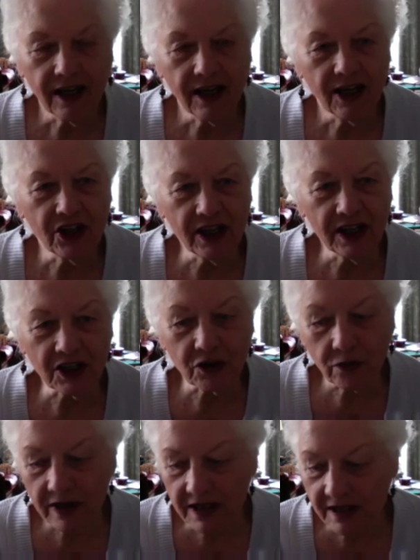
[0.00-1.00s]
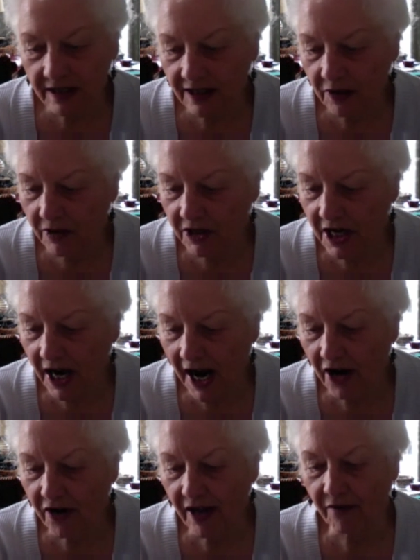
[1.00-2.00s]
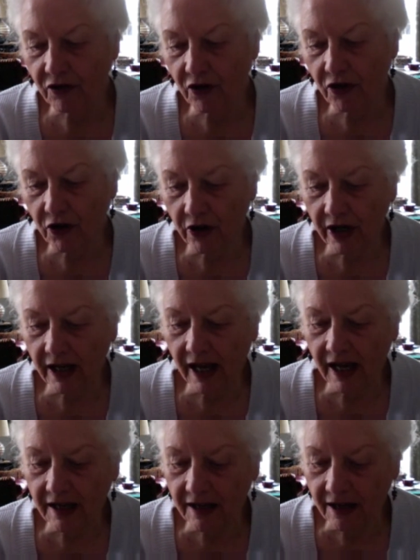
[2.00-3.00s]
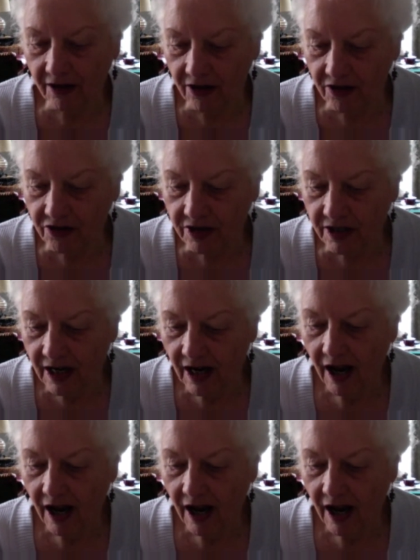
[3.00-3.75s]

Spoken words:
She is recently retired after 38 years